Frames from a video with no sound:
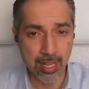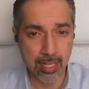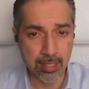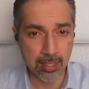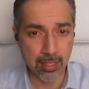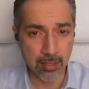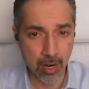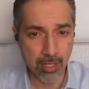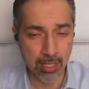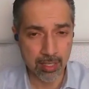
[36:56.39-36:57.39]
is that the
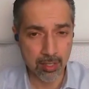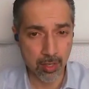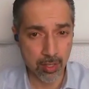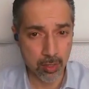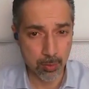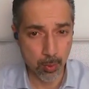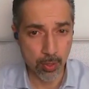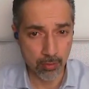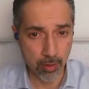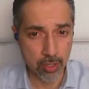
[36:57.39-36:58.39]
Iranians started
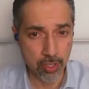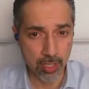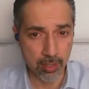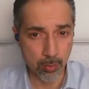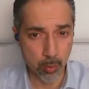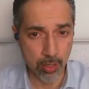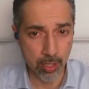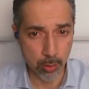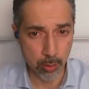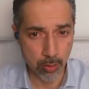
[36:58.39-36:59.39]
supporting Russia in the war
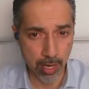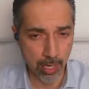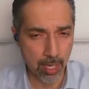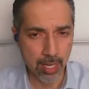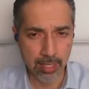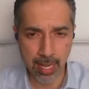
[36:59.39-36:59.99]
in Ukraine.